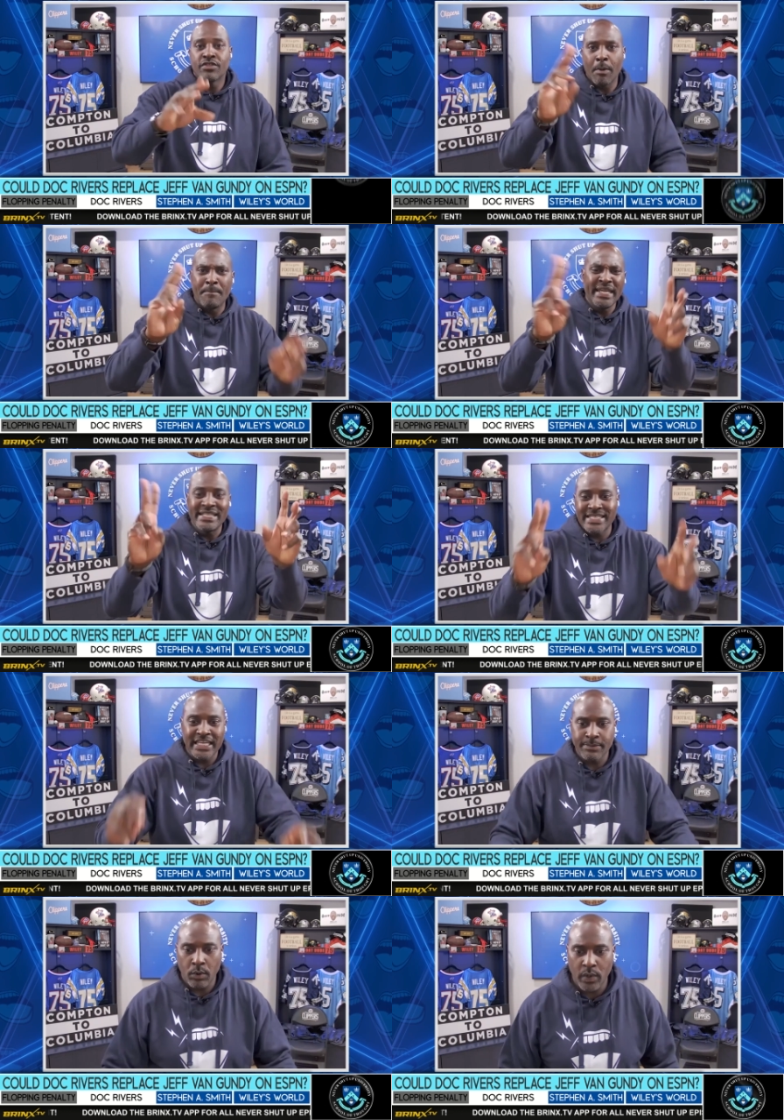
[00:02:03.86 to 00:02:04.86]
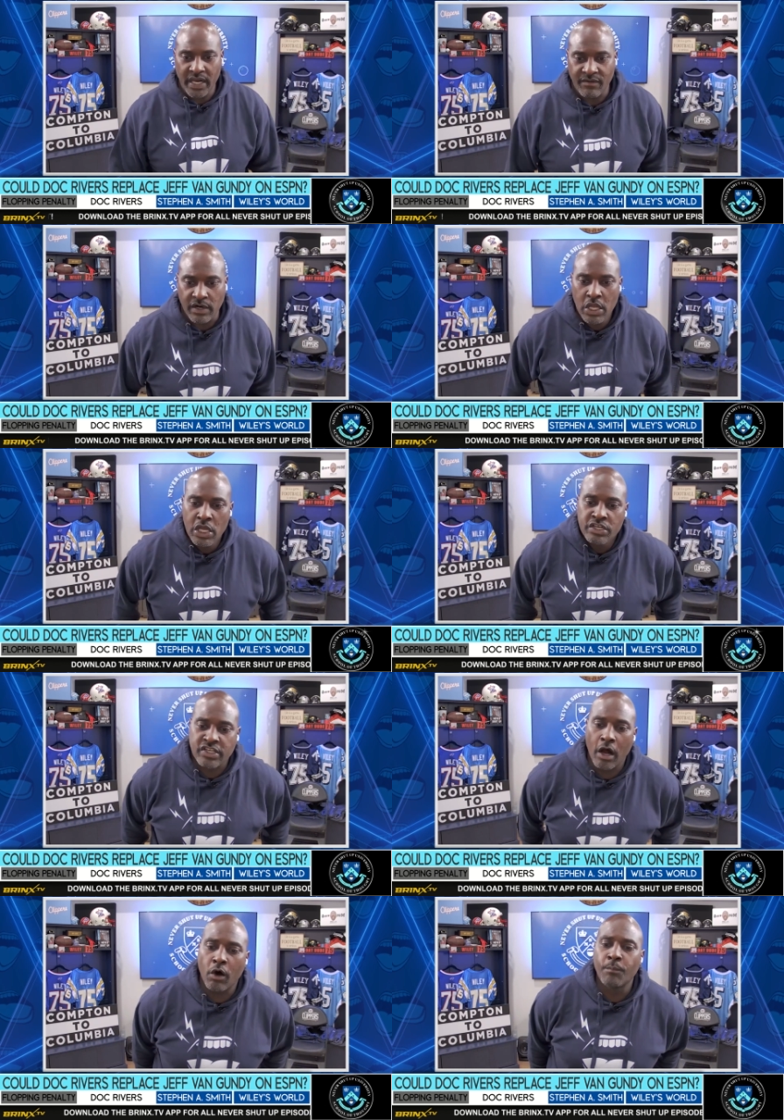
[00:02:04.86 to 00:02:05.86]
the B team or whatever.
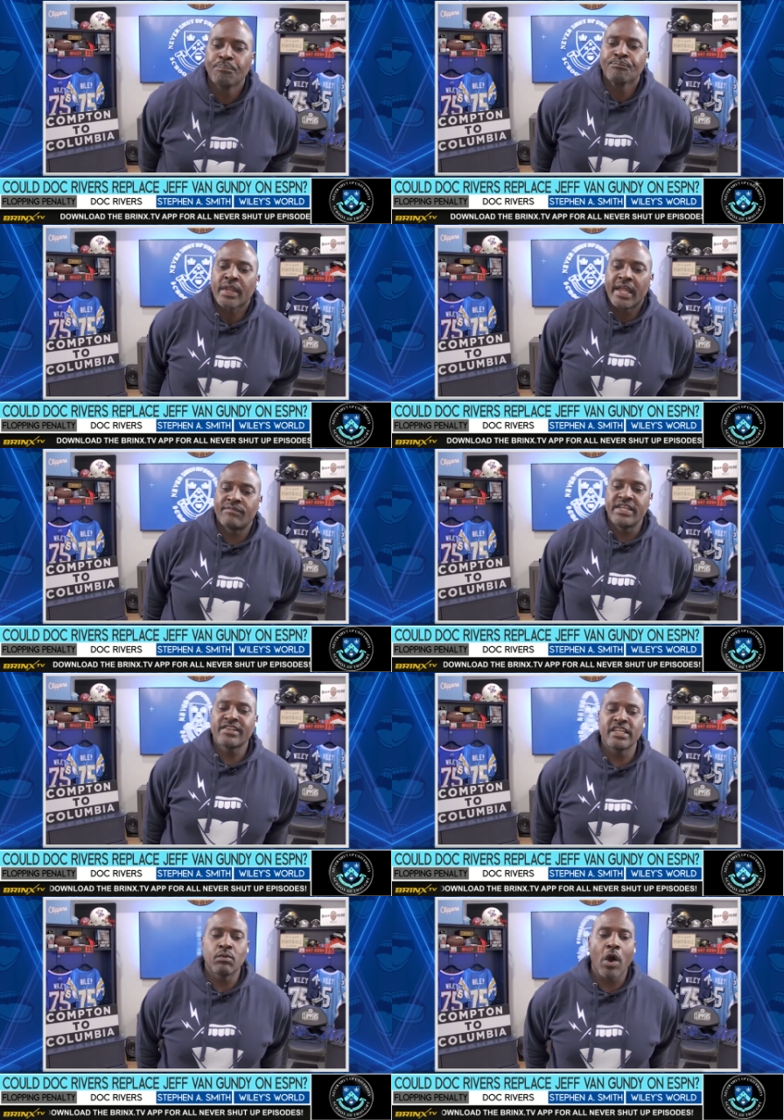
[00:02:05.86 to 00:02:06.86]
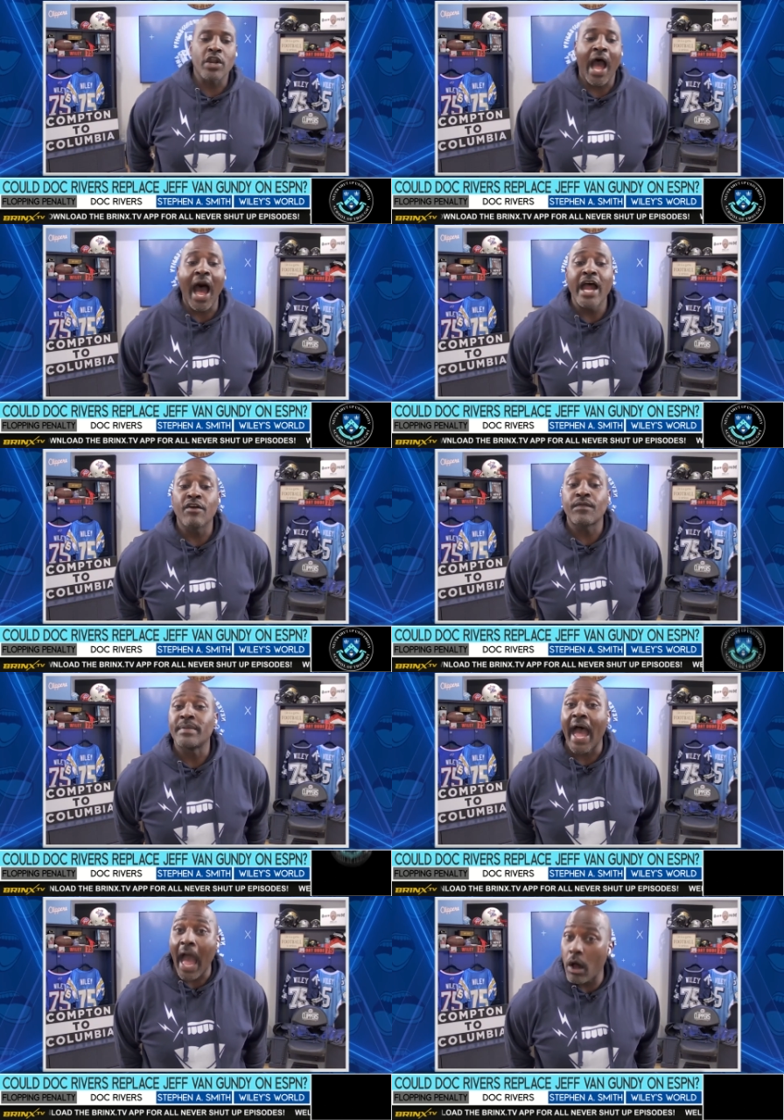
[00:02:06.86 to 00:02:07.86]
So if Disney were to hire
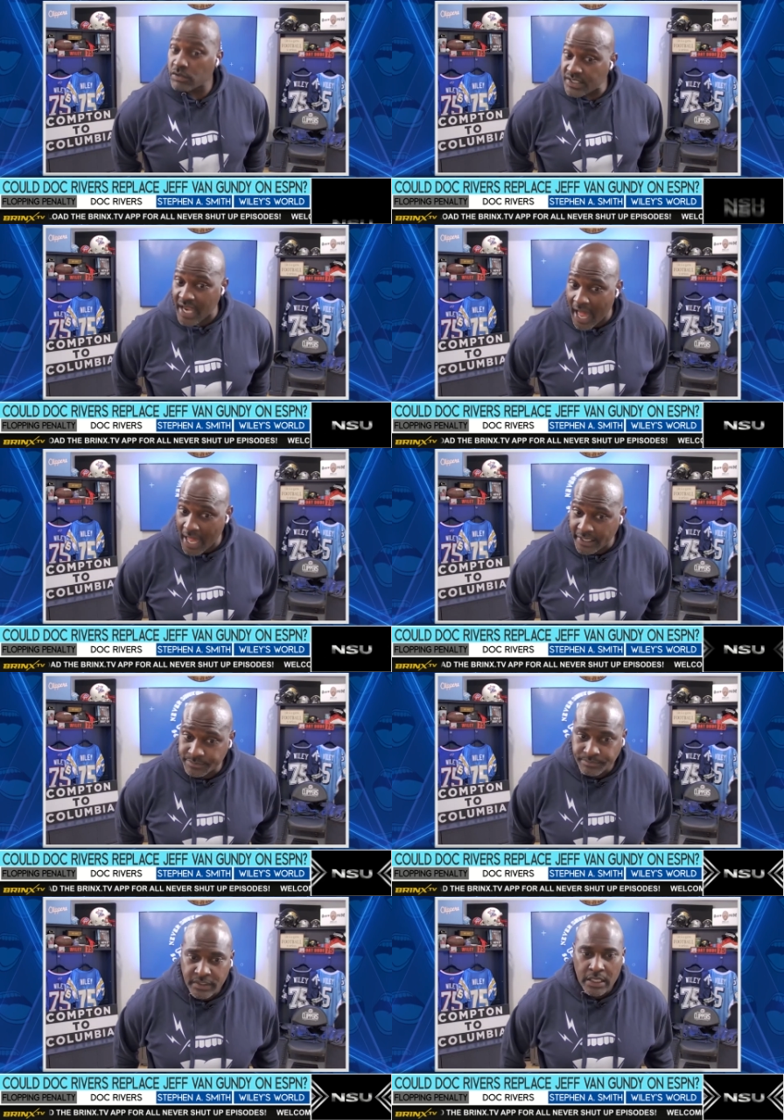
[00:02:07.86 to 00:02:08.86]
from the outside,